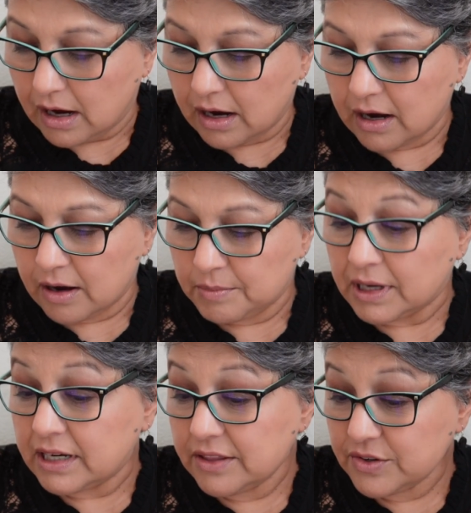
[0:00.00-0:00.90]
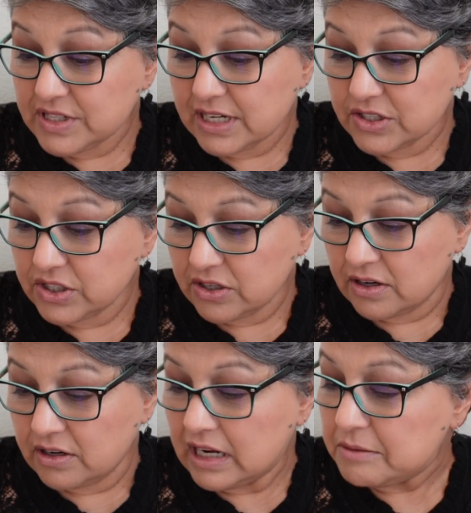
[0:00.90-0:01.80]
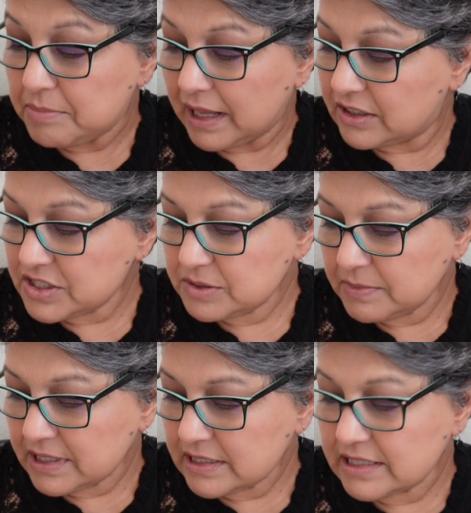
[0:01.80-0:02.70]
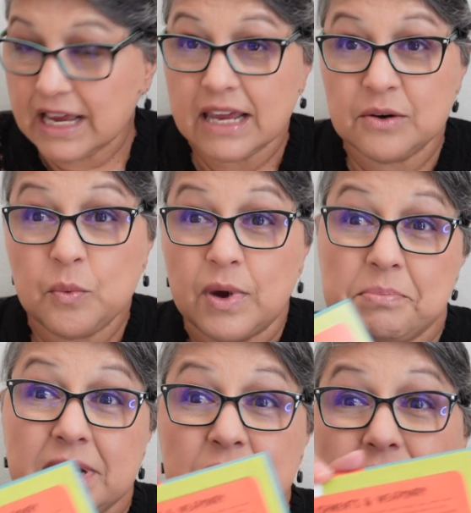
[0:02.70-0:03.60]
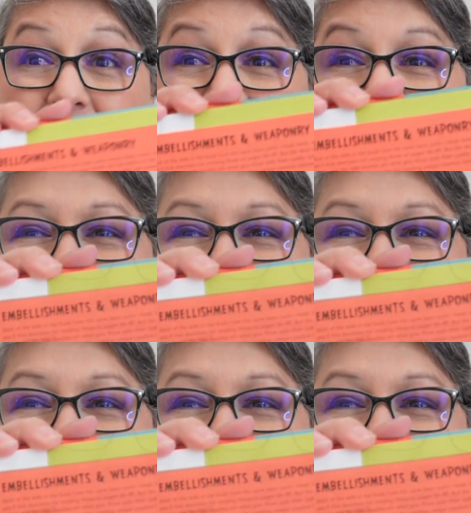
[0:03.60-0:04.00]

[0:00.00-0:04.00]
Um, another section on embellishments and weaponry,